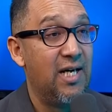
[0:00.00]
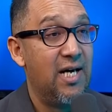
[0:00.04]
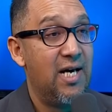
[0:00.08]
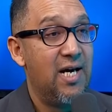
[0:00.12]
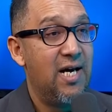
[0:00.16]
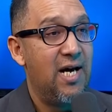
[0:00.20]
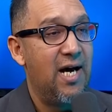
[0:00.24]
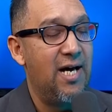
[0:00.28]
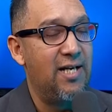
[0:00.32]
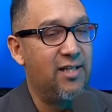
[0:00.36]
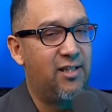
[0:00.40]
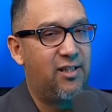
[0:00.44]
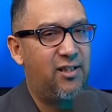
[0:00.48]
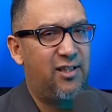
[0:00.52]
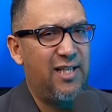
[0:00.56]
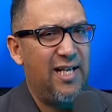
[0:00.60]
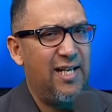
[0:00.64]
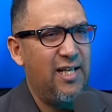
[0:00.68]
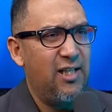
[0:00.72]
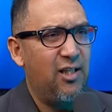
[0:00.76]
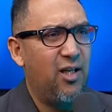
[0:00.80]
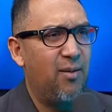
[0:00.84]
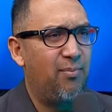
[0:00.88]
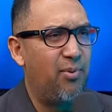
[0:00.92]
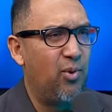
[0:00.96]
and
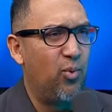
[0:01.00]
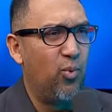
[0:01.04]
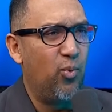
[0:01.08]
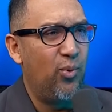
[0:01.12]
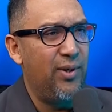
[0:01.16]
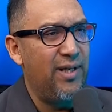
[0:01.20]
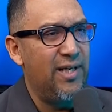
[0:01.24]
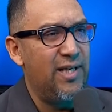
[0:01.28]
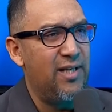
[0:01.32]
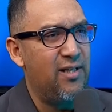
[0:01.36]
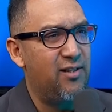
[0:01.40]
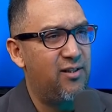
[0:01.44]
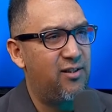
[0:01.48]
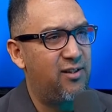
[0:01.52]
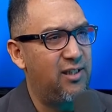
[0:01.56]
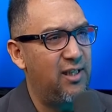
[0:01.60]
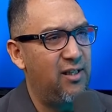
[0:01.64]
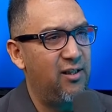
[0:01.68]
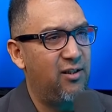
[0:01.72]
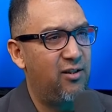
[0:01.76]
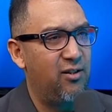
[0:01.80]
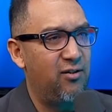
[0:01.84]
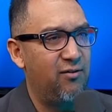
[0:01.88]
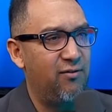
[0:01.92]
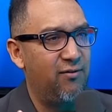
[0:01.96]
setting up a weird
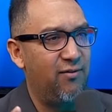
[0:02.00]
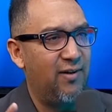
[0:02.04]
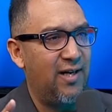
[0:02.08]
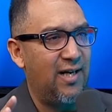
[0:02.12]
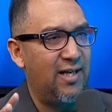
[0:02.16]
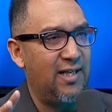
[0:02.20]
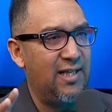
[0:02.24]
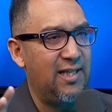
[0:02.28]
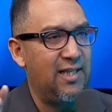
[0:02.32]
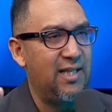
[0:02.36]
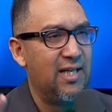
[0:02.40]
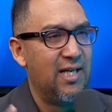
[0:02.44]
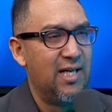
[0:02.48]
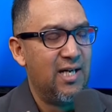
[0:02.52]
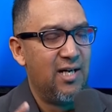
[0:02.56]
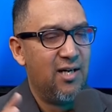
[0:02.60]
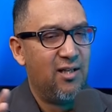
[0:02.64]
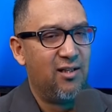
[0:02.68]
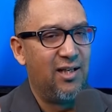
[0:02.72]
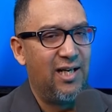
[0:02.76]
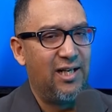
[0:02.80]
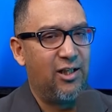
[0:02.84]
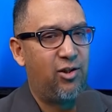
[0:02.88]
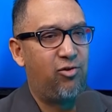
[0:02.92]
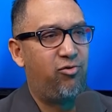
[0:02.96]
Silicon Valley
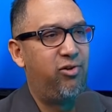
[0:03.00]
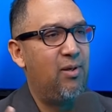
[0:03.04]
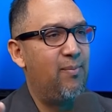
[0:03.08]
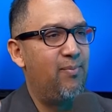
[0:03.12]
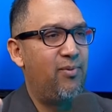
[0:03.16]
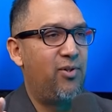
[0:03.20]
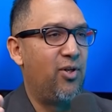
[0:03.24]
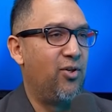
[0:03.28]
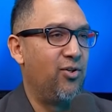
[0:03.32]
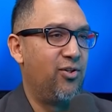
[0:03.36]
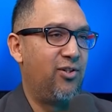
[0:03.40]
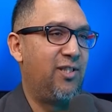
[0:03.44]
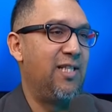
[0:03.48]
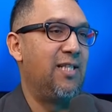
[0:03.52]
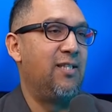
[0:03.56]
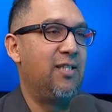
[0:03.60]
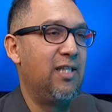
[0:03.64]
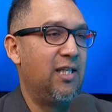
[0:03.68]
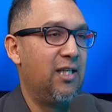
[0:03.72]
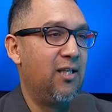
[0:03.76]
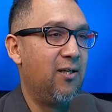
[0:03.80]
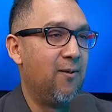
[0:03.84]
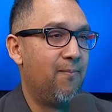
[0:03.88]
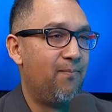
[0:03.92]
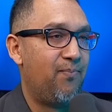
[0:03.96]
like crypto
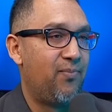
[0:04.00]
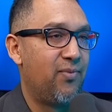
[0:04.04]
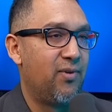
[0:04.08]
city,